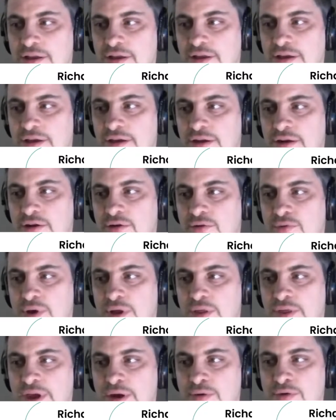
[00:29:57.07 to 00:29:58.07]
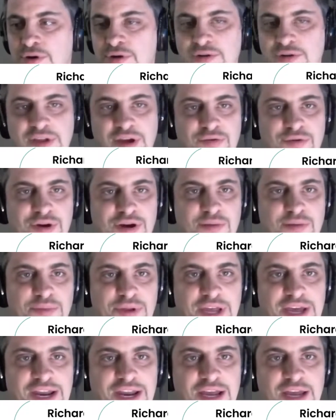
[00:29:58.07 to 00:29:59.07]
they were
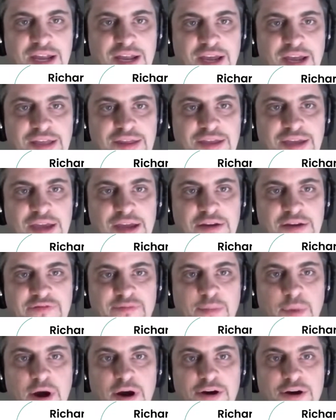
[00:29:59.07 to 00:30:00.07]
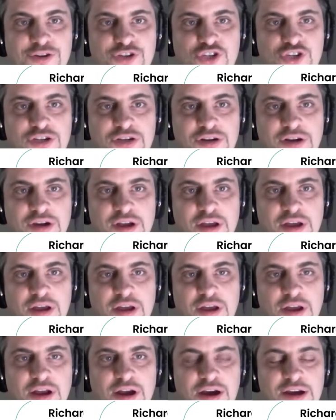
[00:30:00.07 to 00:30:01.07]
complaining at the end of March,
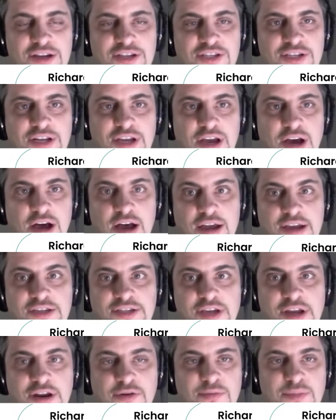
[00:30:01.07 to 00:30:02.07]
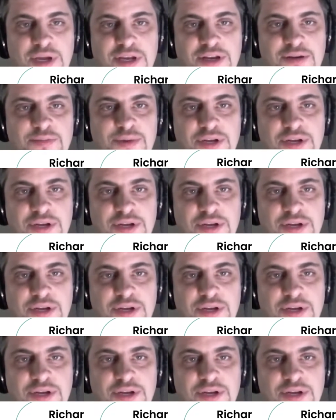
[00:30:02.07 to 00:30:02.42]
and I said, guys, I don't mean to be